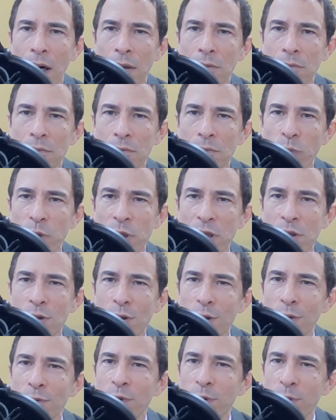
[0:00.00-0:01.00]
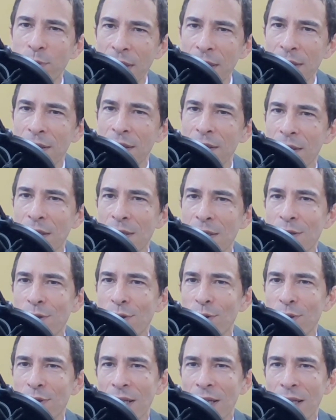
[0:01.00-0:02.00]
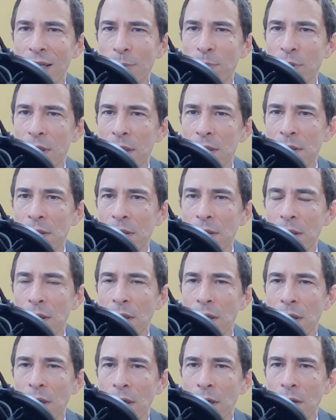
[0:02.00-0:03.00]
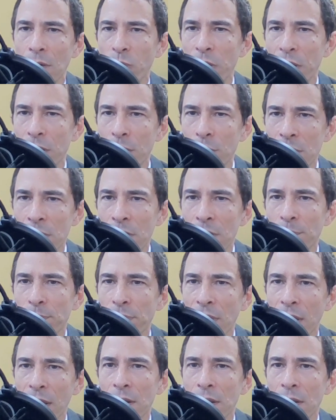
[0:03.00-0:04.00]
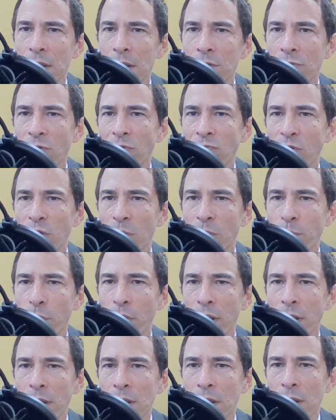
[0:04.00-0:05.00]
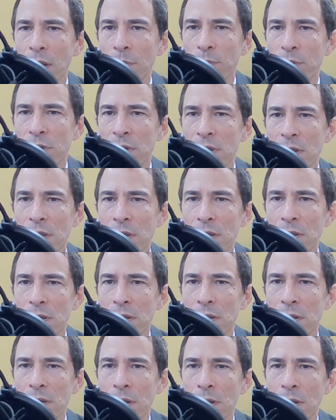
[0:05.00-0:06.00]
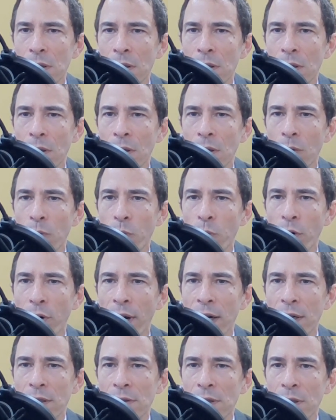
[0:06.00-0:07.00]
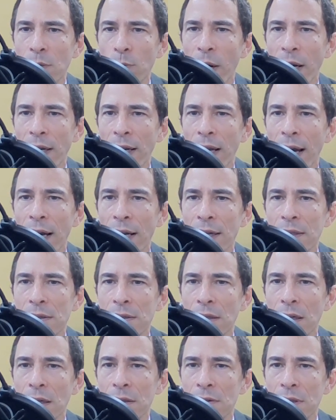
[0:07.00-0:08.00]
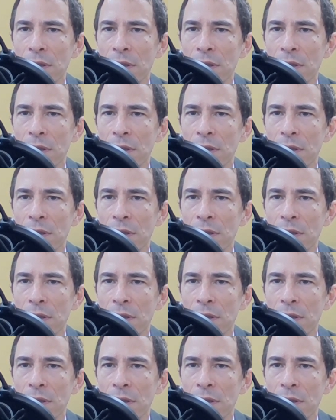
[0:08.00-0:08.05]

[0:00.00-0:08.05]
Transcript: which are sort of unique to this Joseki, because we used to play the three-point in positions where actually white had this